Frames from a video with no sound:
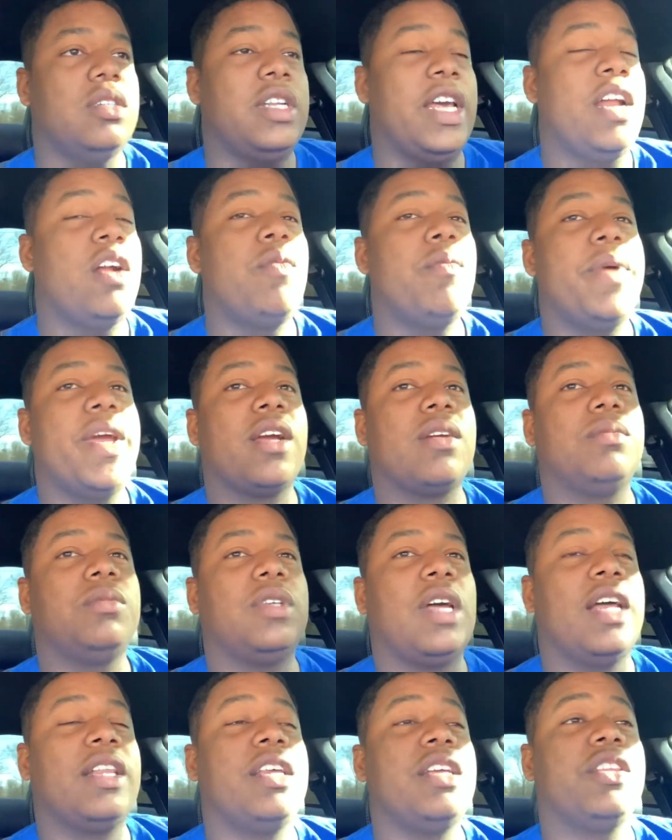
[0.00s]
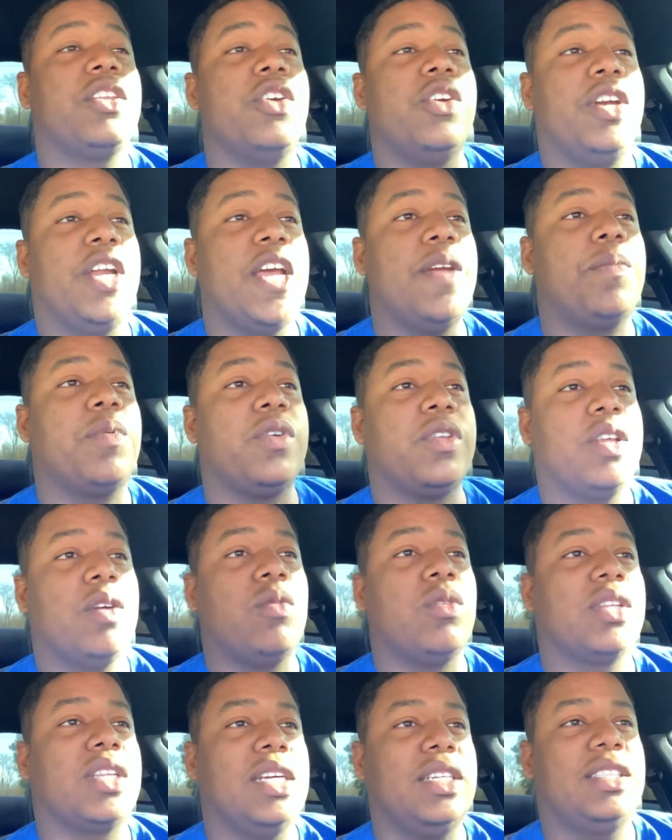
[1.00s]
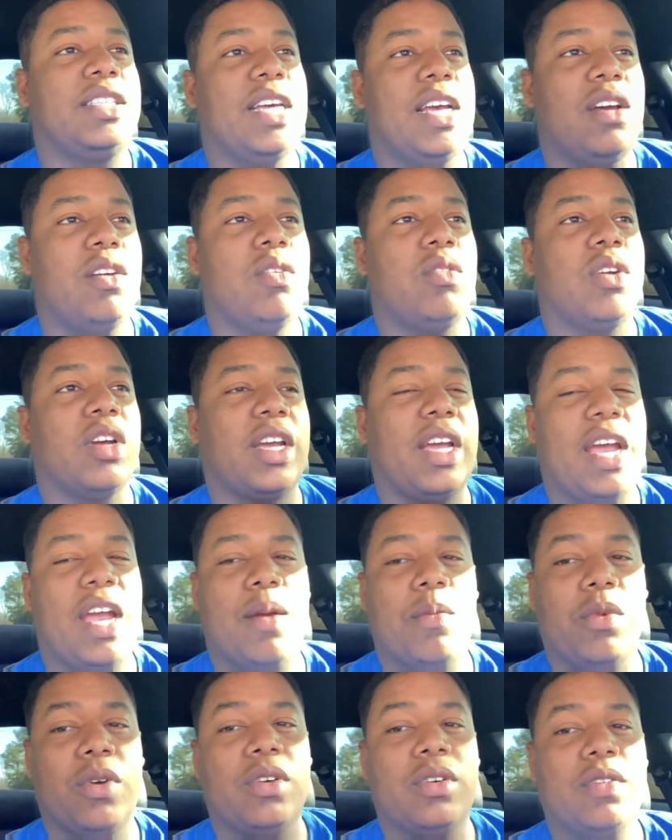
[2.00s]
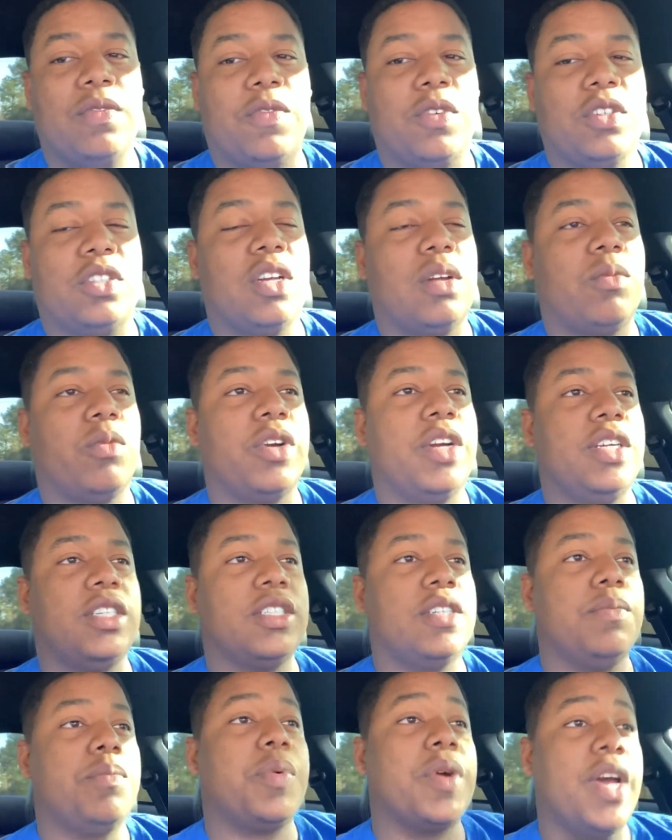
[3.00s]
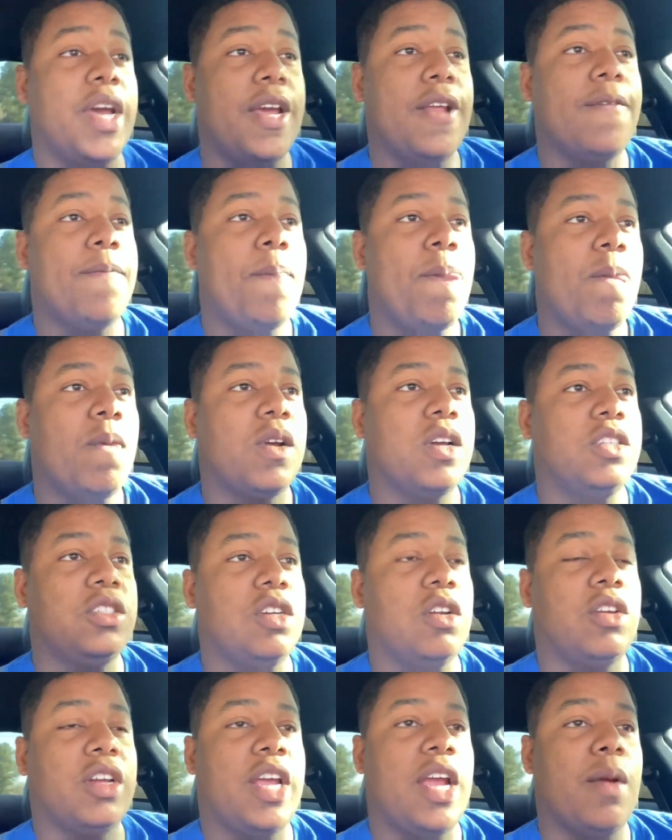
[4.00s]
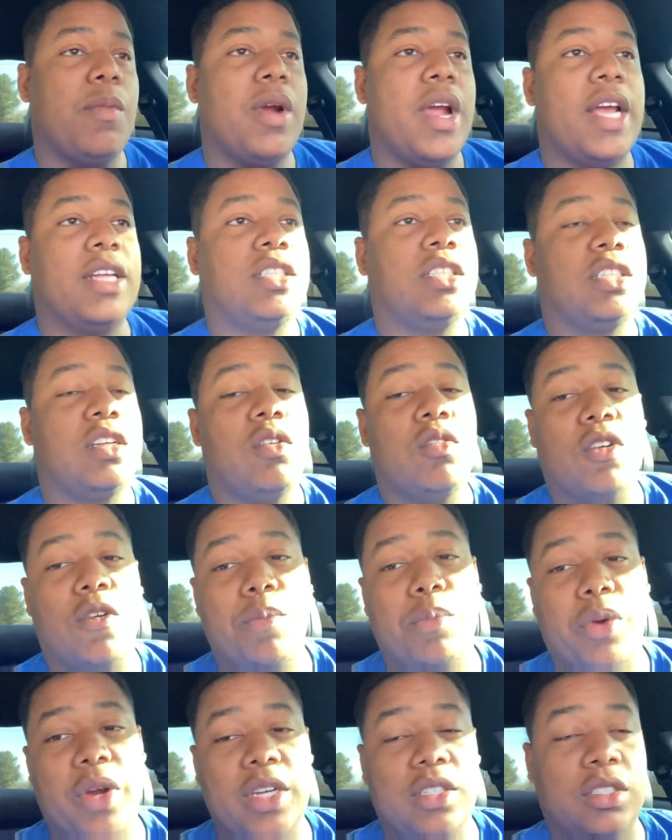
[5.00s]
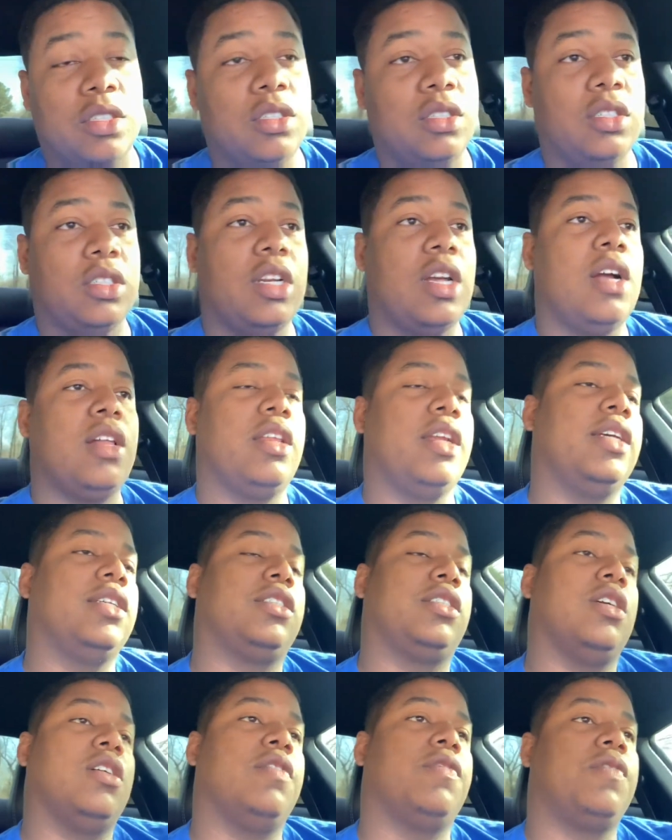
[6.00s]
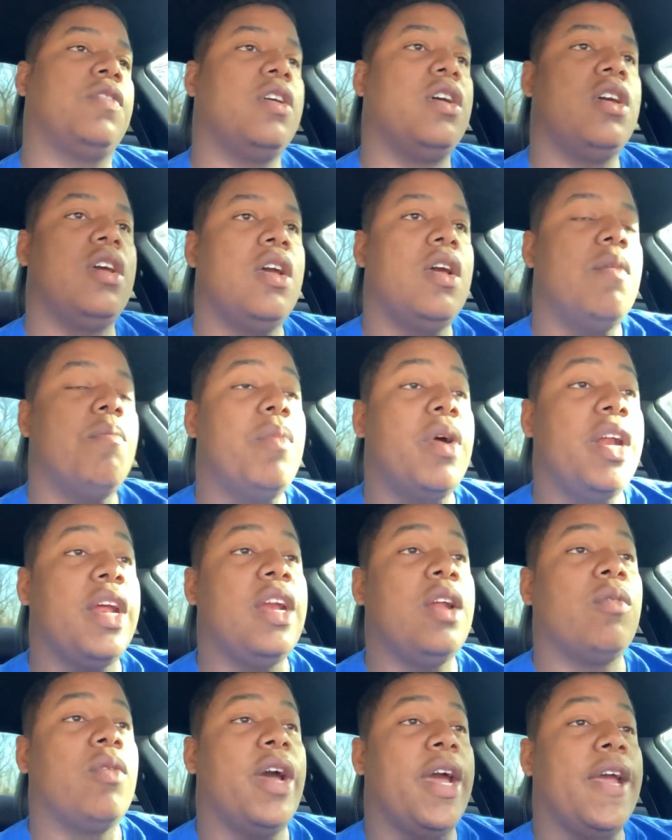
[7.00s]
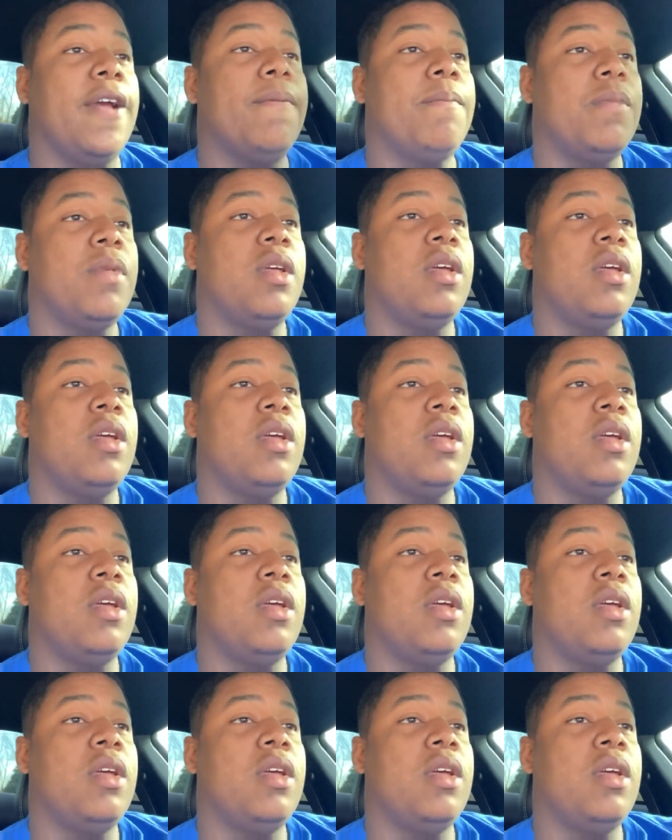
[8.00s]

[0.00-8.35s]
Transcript: they don't make them, I think they're deeper than what they sound on a camera for some reason. But, because you know, the camera has its own compressors and all of that stuff. But anyway,